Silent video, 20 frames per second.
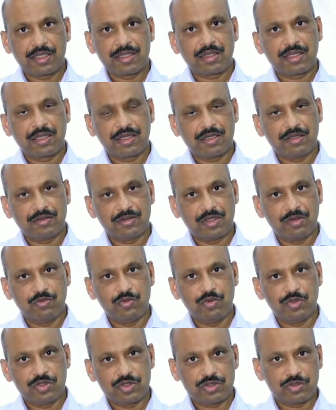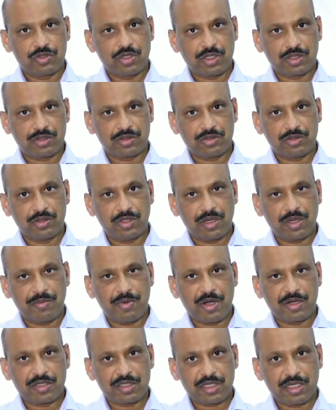The wounds took
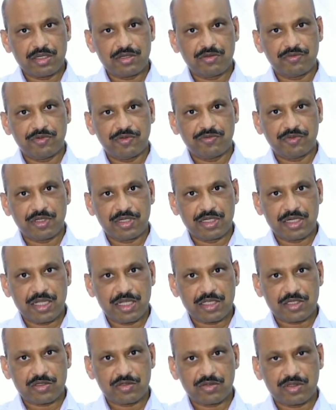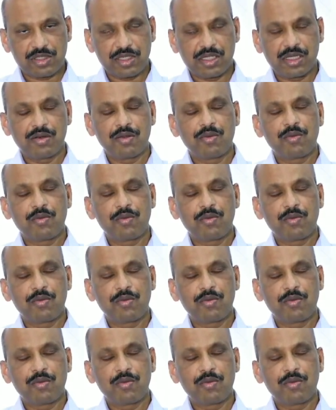about 10 to 15 days to heal.